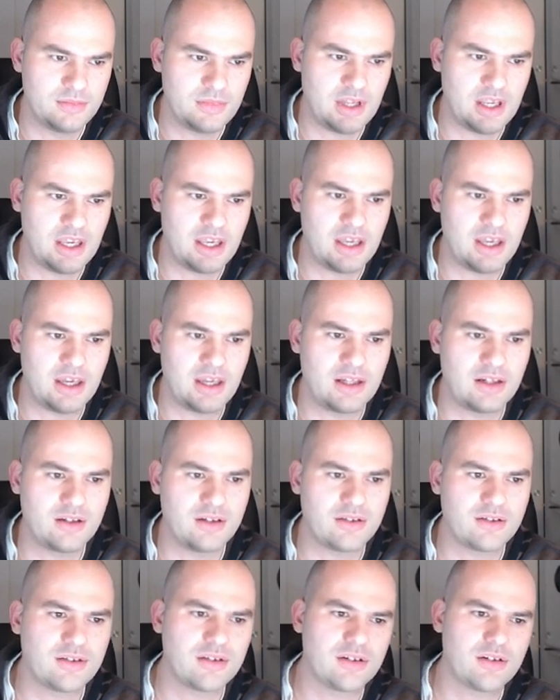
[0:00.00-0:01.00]

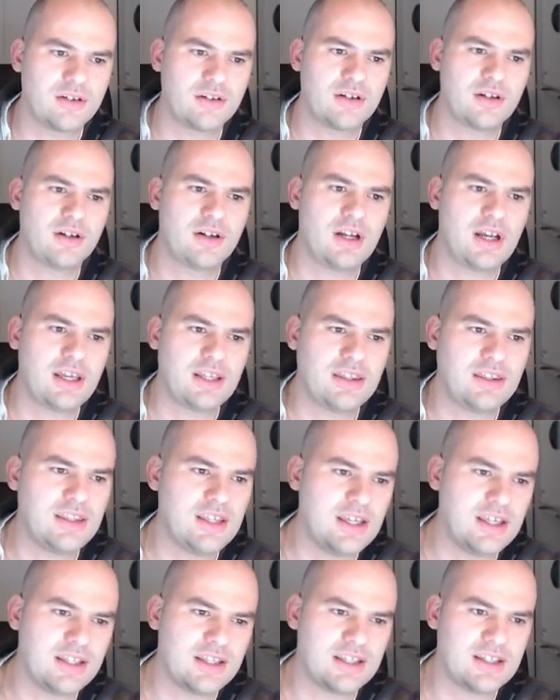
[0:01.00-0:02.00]
And I
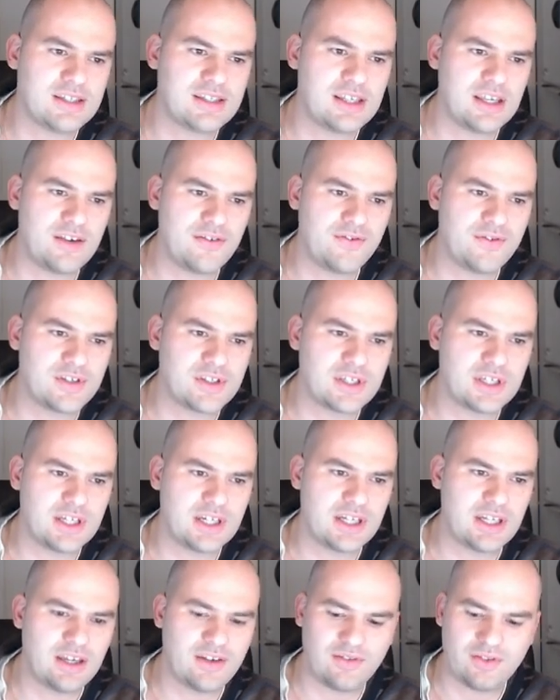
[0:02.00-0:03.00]
think this if is going
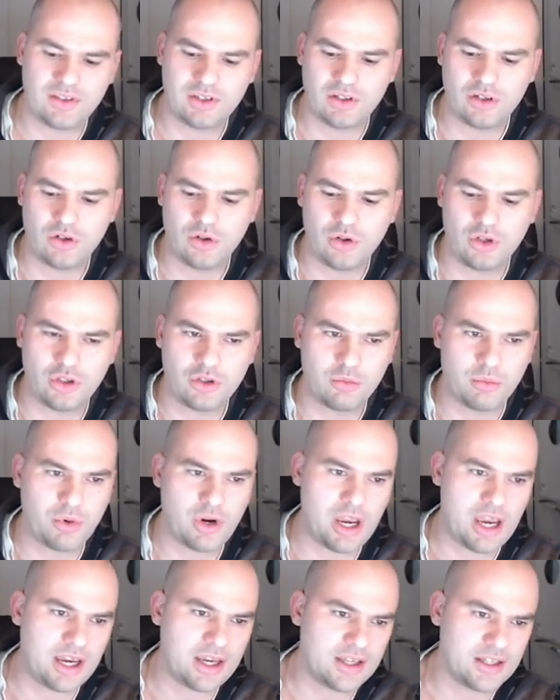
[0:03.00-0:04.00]
to have to go into
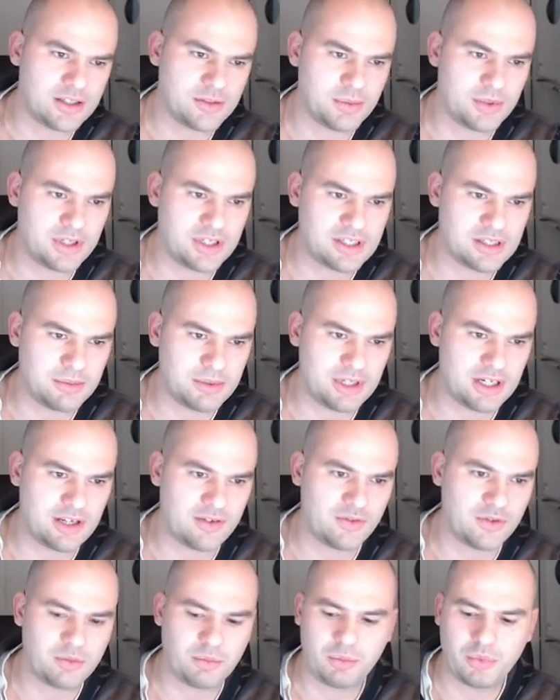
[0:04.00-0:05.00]
brackets because I'm going to
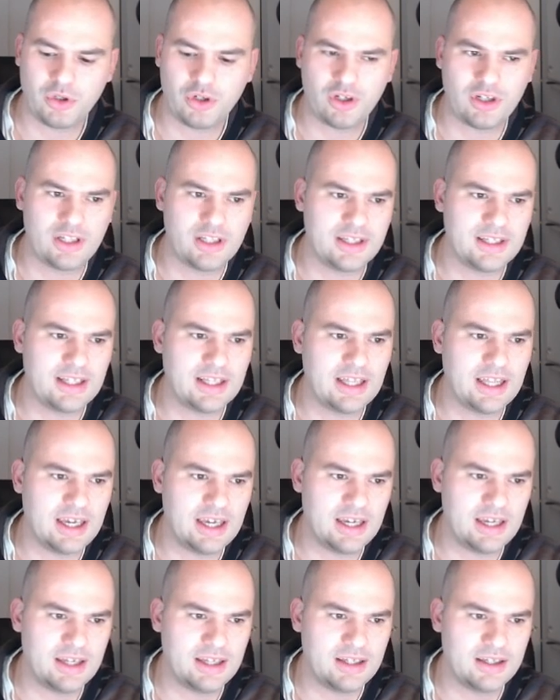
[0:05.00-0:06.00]
have to put on a
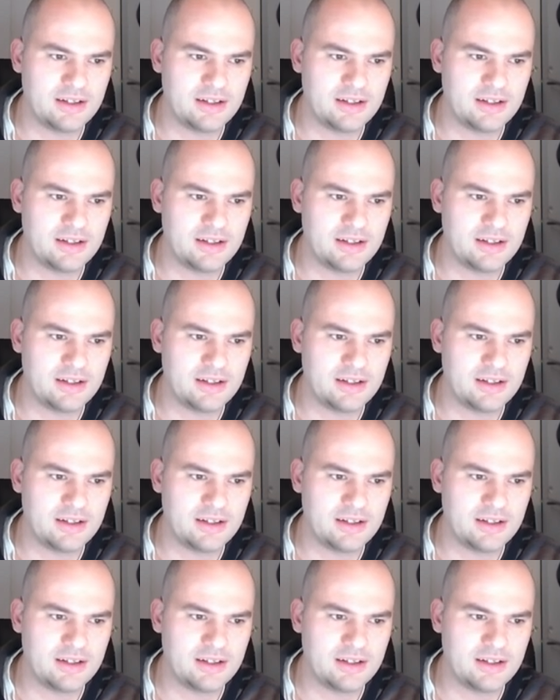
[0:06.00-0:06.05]
delay.